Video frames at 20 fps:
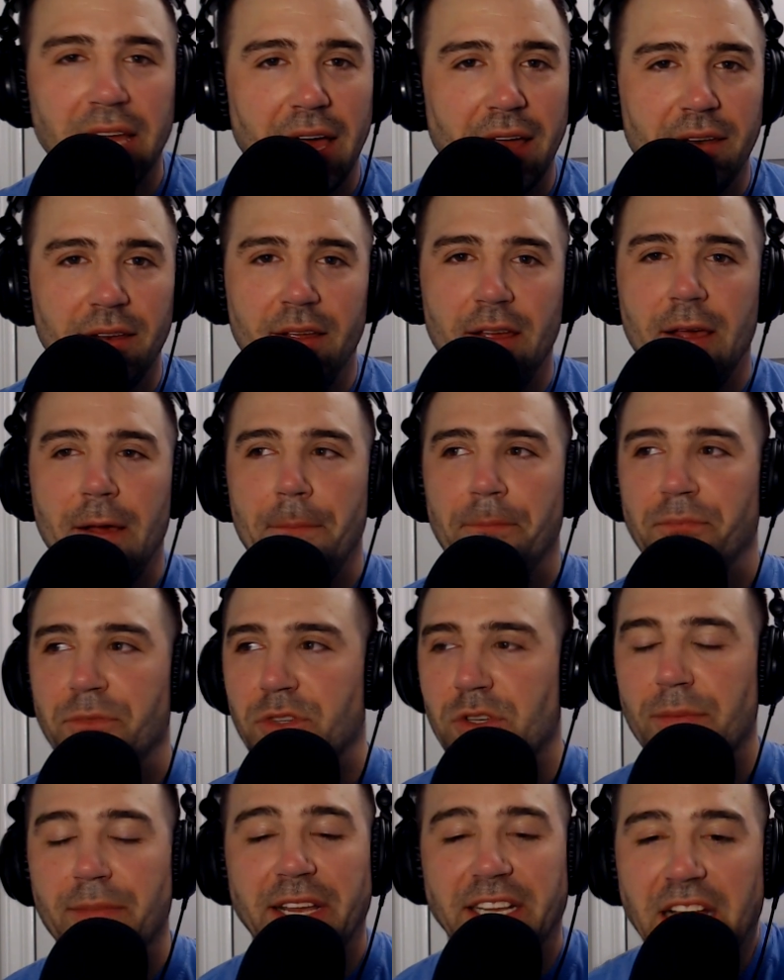with that.
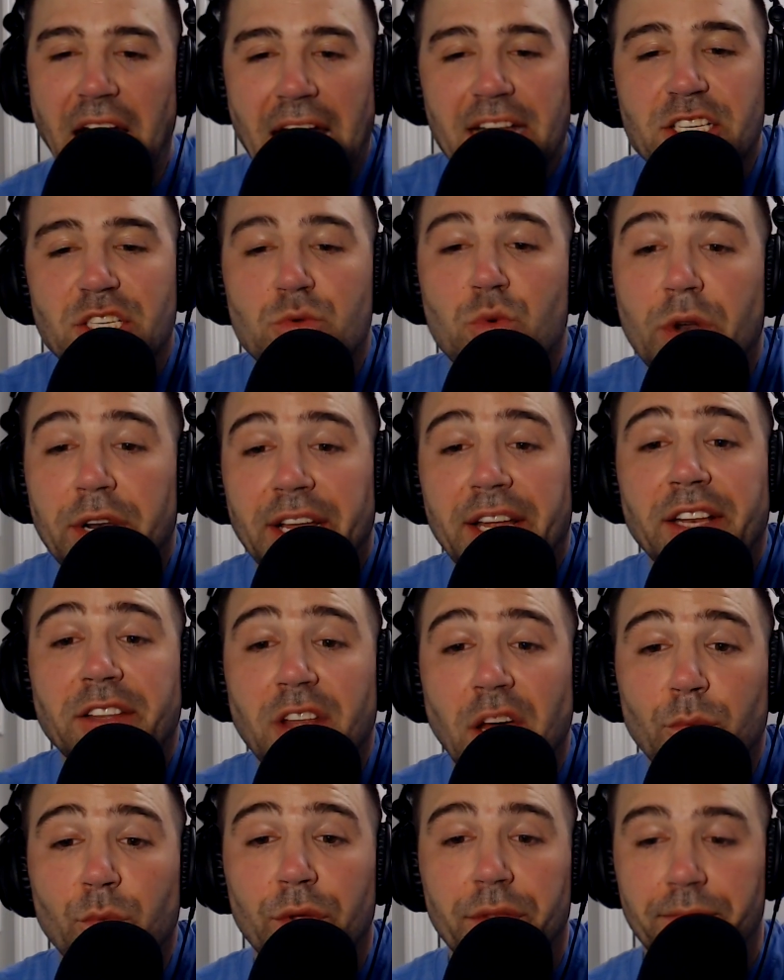So I'm like, I just want to get
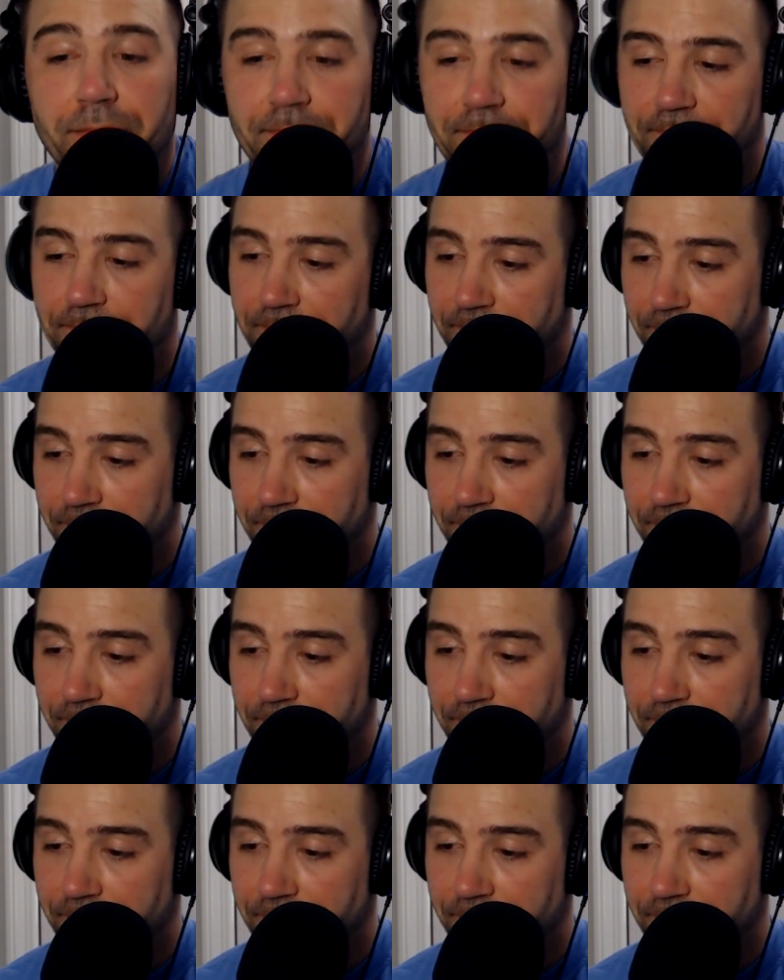it done with.